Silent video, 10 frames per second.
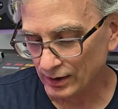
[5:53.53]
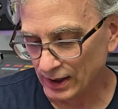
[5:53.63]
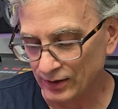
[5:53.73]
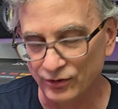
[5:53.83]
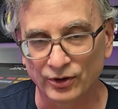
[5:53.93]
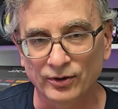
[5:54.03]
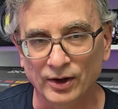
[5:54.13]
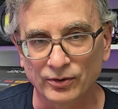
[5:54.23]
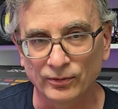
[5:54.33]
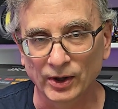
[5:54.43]
It's just
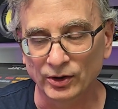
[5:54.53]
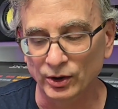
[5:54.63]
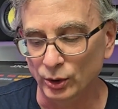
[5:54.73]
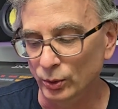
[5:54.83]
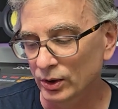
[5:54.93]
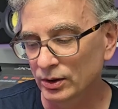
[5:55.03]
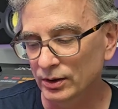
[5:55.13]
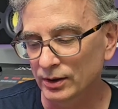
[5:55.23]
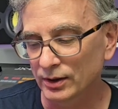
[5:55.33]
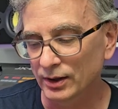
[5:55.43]
lots of fun to do,
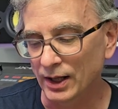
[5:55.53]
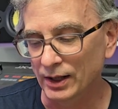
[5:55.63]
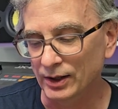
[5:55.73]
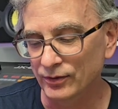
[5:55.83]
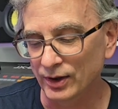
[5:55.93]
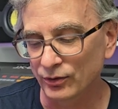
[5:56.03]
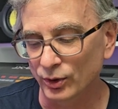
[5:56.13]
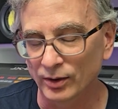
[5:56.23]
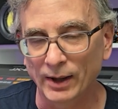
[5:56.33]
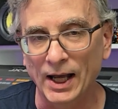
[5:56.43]
and it's
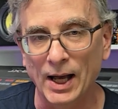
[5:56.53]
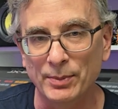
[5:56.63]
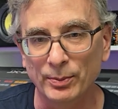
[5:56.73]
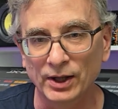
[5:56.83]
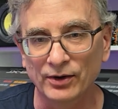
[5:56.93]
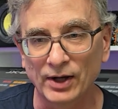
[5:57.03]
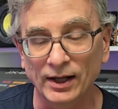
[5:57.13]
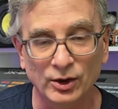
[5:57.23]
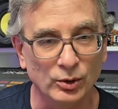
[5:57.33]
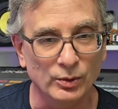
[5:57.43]
sort of my happy place. I
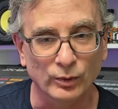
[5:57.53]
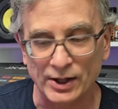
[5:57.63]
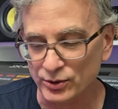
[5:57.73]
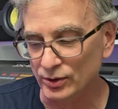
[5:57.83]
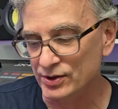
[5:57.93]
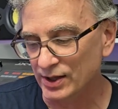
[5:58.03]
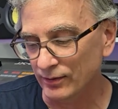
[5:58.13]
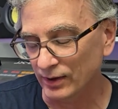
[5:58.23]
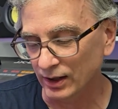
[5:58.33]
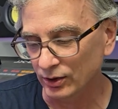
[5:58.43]
like doing Western
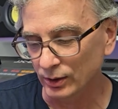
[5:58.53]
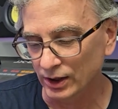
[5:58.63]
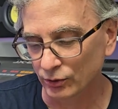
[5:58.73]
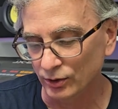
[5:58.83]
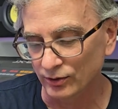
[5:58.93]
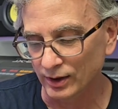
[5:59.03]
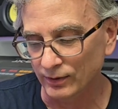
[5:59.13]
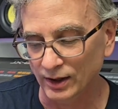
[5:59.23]
stuff. I like doing country stuff.